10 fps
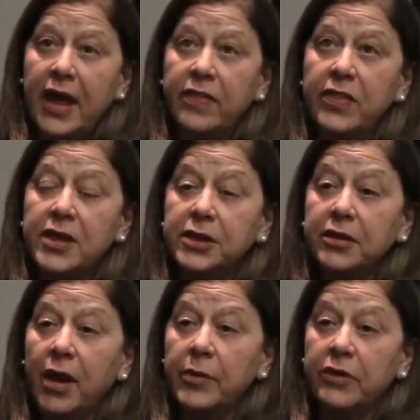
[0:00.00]
and this
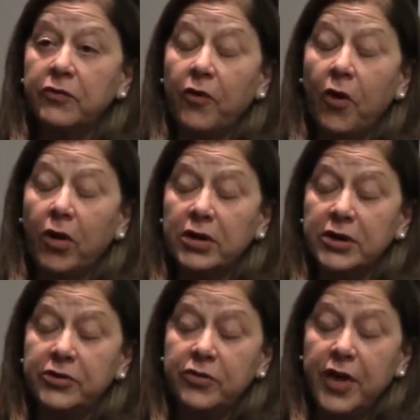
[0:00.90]
coming fall,
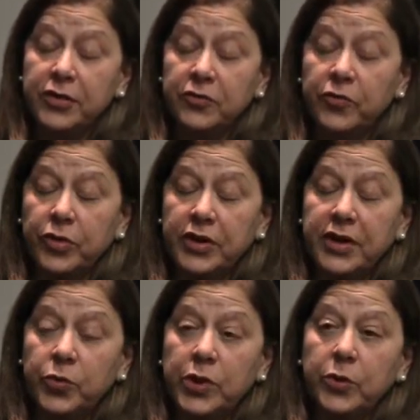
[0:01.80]
in
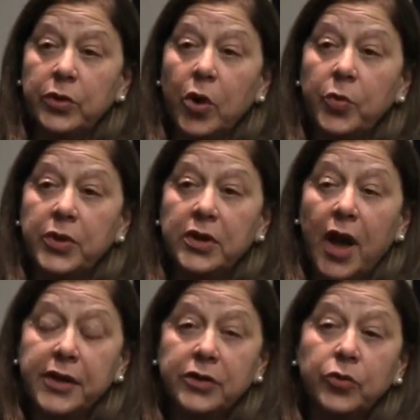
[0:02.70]
2014, we will open
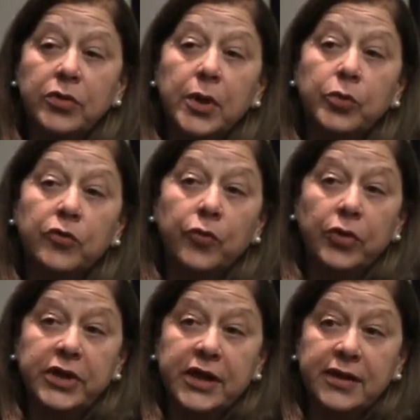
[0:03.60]
high school number
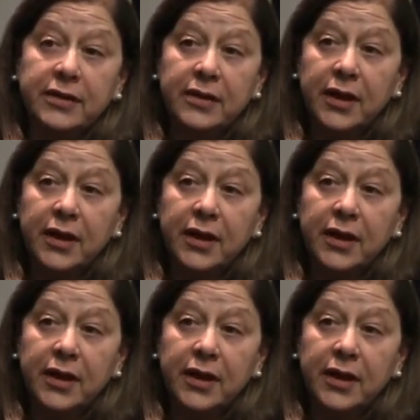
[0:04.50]
14.